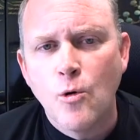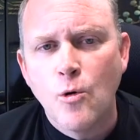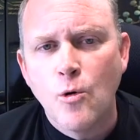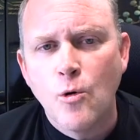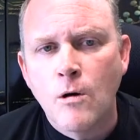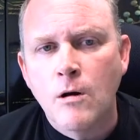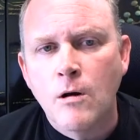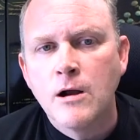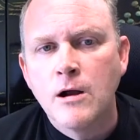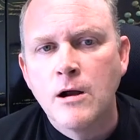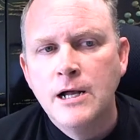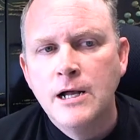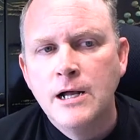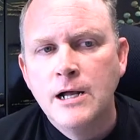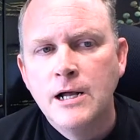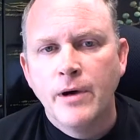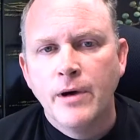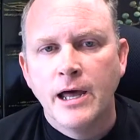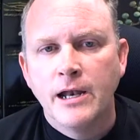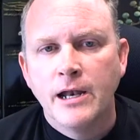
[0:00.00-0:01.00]
core,
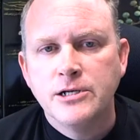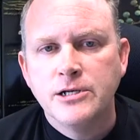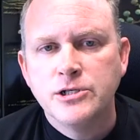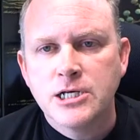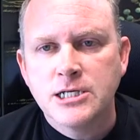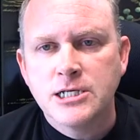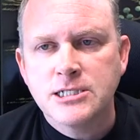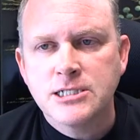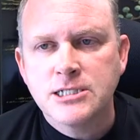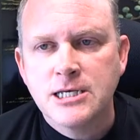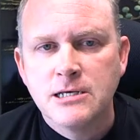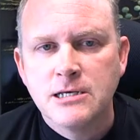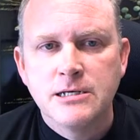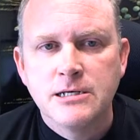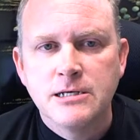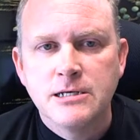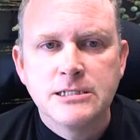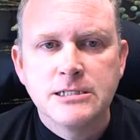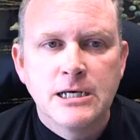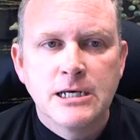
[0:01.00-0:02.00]
but just
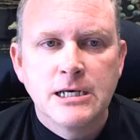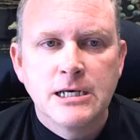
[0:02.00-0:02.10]
his,